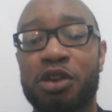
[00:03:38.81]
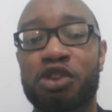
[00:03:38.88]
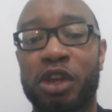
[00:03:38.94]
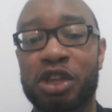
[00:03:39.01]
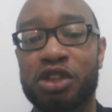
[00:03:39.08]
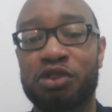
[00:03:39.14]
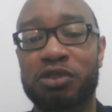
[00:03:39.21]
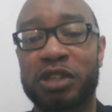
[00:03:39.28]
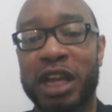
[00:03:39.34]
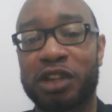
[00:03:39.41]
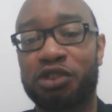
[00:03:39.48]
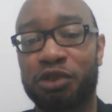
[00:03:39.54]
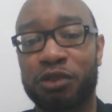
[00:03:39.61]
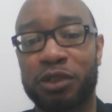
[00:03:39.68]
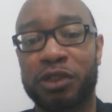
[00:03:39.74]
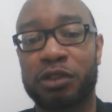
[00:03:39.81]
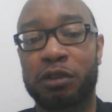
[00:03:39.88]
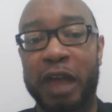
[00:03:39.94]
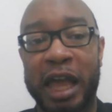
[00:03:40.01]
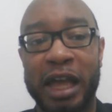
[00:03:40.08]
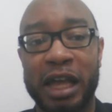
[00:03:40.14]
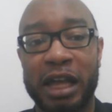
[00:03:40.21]
You can use that truth
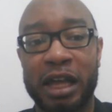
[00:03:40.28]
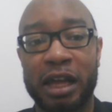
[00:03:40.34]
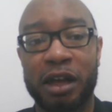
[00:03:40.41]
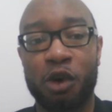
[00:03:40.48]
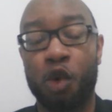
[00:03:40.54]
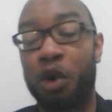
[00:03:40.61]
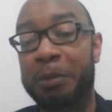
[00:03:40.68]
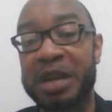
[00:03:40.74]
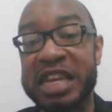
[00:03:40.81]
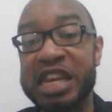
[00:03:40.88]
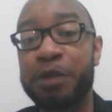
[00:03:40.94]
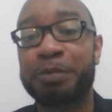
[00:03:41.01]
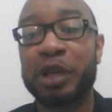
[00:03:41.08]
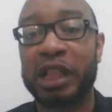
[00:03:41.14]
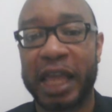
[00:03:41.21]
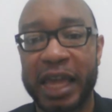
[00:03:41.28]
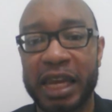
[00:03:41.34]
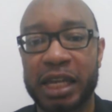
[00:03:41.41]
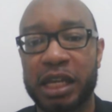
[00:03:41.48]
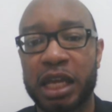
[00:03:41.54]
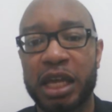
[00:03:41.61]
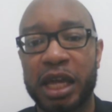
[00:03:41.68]
or manipulate
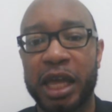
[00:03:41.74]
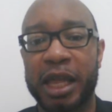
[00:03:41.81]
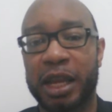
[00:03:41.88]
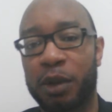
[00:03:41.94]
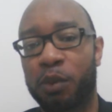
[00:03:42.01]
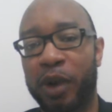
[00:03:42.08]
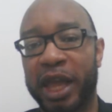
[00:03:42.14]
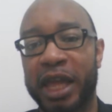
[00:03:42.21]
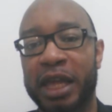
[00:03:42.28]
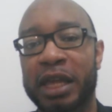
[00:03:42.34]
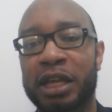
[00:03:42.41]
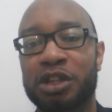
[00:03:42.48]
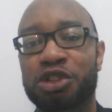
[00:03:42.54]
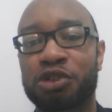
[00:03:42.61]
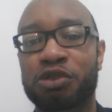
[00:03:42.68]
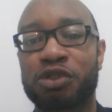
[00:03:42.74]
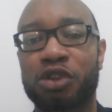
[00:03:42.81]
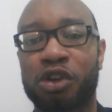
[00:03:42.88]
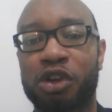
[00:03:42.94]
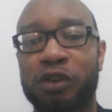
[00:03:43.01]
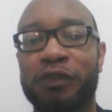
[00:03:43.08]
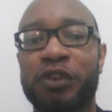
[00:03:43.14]
it in a way to
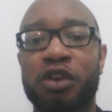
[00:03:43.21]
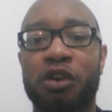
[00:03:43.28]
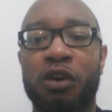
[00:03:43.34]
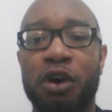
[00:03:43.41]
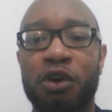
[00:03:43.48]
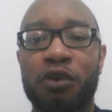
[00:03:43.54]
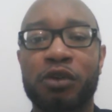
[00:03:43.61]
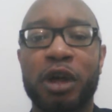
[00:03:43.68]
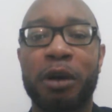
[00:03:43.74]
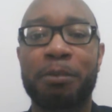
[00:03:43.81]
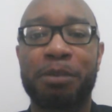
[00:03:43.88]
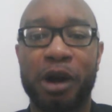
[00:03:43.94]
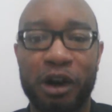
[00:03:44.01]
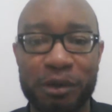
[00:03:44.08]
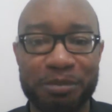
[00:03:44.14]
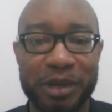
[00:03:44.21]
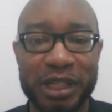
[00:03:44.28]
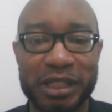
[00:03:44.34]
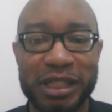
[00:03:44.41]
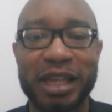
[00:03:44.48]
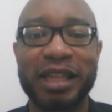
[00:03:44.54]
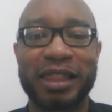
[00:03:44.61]
serve your own
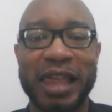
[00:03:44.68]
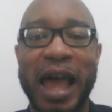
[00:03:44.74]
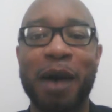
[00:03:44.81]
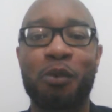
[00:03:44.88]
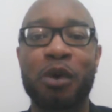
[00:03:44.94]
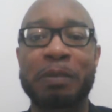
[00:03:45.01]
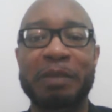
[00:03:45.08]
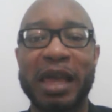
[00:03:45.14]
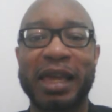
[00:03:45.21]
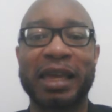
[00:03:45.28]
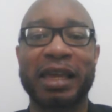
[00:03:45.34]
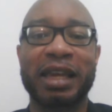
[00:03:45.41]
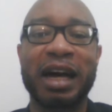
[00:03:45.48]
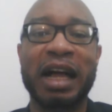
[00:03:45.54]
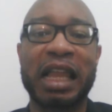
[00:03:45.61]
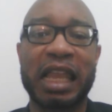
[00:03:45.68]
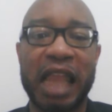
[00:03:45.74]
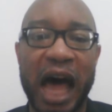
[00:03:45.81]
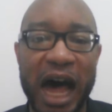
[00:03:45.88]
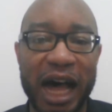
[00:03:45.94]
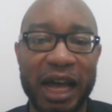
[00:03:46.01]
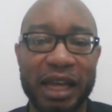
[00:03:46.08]
purpose. That would make it a
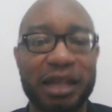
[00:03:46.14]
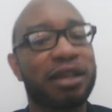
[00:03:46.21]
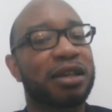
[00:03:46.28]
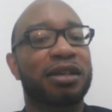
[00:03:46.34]
lie.